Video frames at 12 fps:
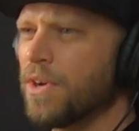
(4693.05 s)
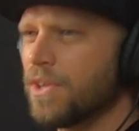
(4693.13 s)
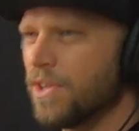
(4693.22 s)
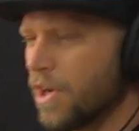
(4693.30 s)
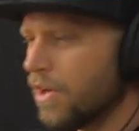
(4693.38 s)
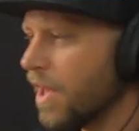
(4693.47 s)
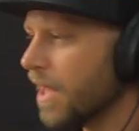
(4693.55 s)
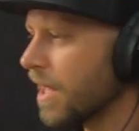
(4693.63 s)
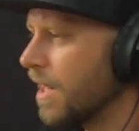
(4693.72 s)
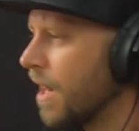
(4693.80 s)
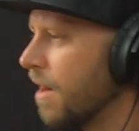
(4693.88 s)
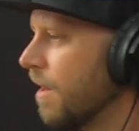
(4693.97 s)
You know, and like
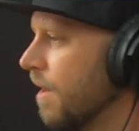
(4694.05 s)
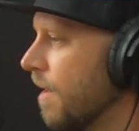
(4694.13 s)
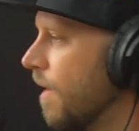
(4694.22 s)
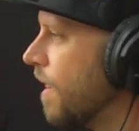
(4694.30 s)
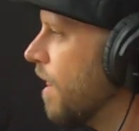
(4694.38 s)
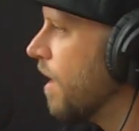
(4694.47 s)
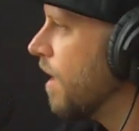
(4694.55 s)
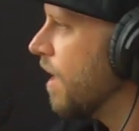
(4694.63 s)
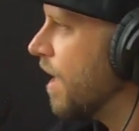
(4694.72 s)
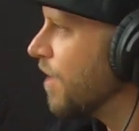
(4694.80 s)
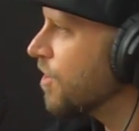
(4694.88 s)
and uh it